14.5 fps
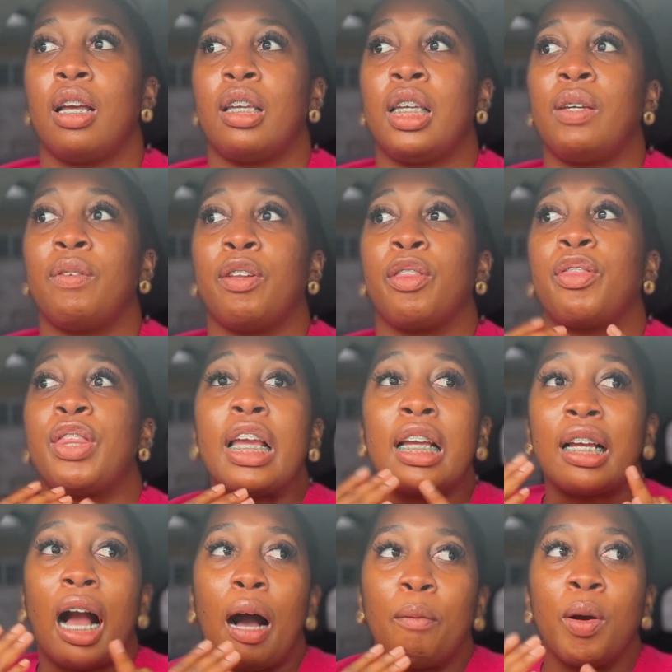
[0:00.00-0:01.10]
even
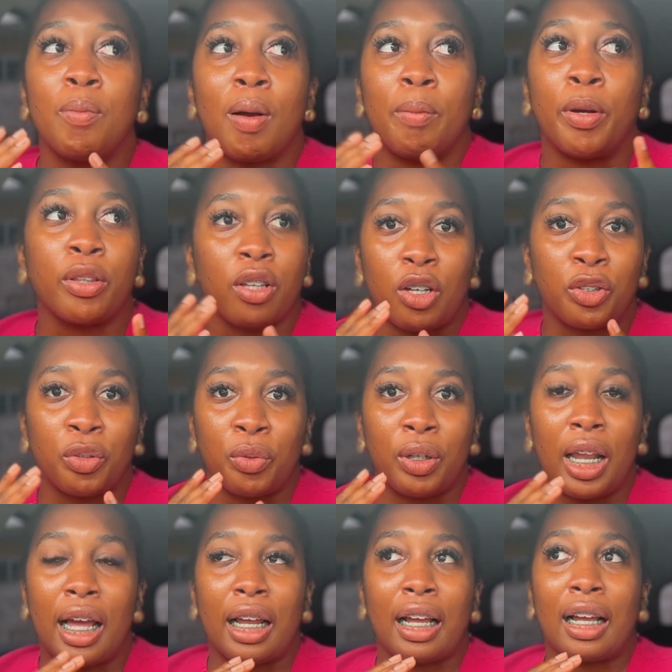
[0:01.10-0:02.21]
think about my birth control.
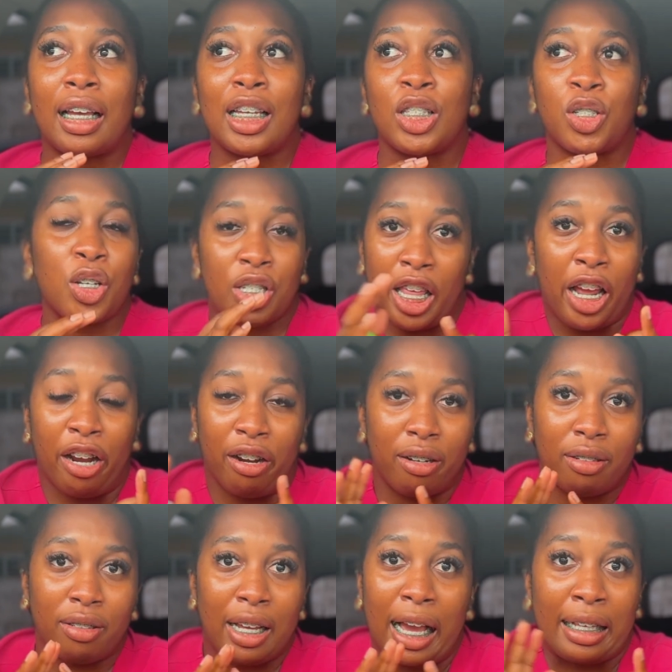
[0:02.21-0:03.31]
Like, it's just
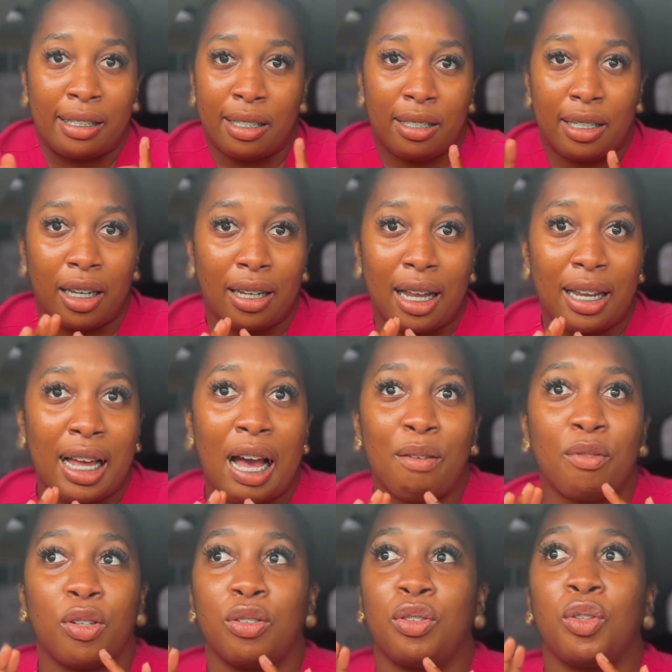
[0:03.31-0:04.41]
there existing and I have
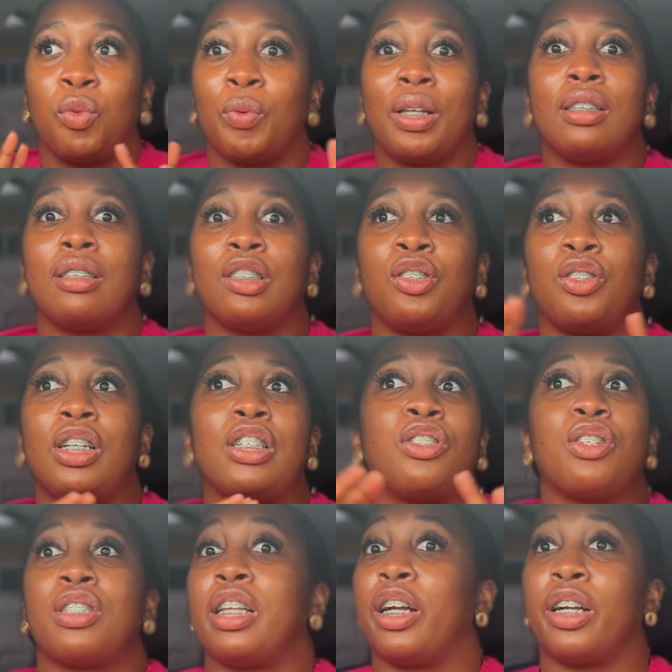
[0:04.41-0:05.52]
nothing to do with it. It's
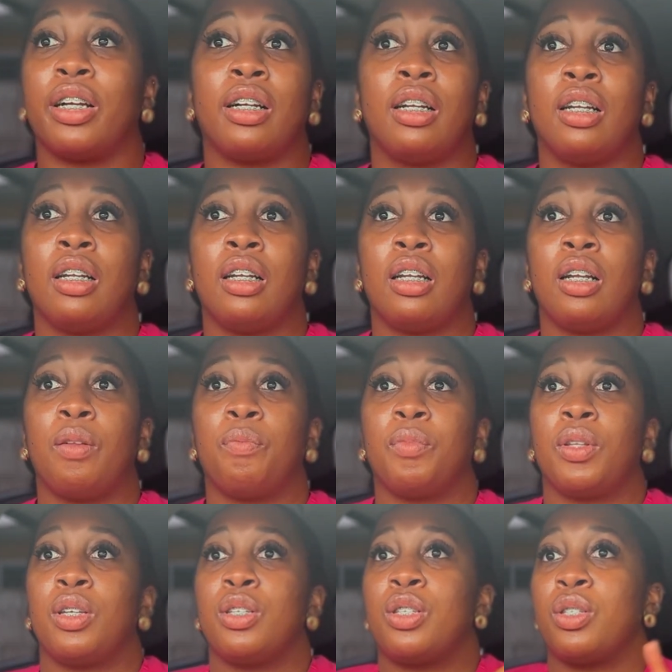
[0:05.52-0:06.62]
just there.
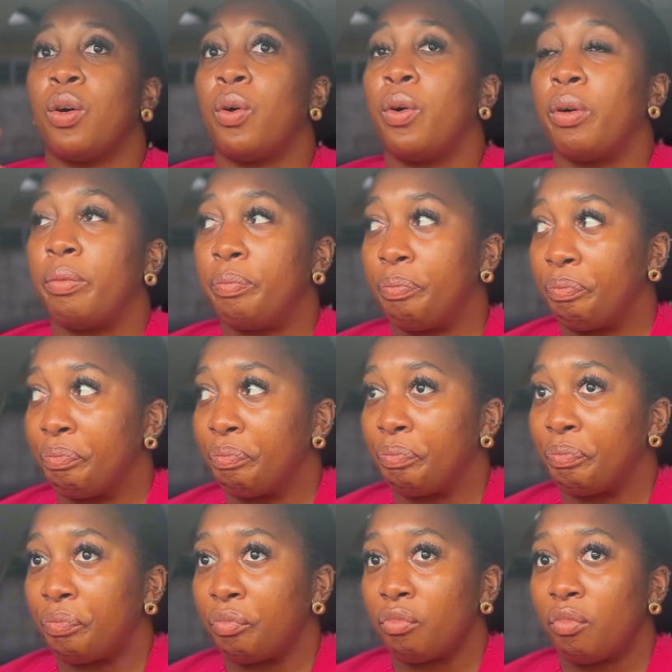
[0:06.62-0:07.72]
So
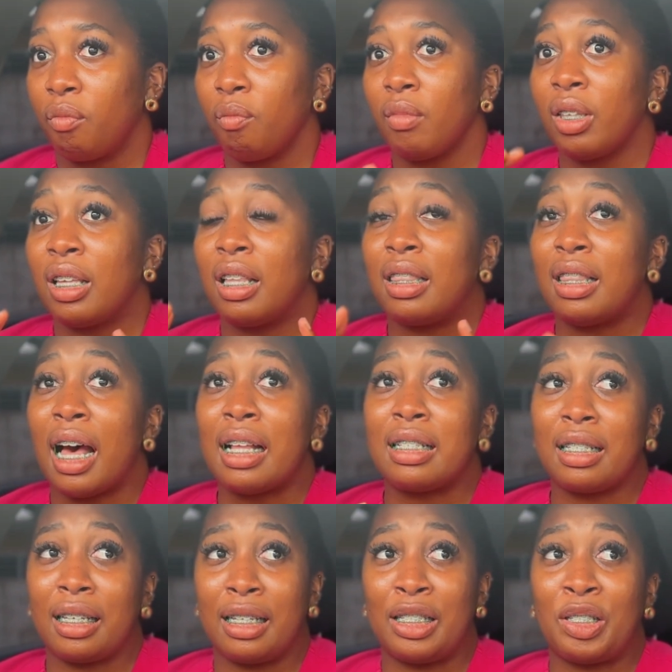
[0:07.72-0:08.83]

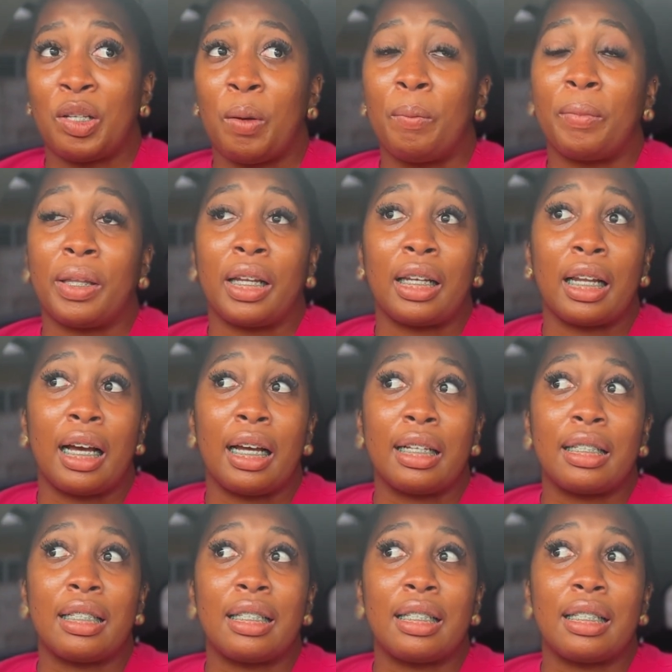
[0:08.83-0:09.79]
that is something that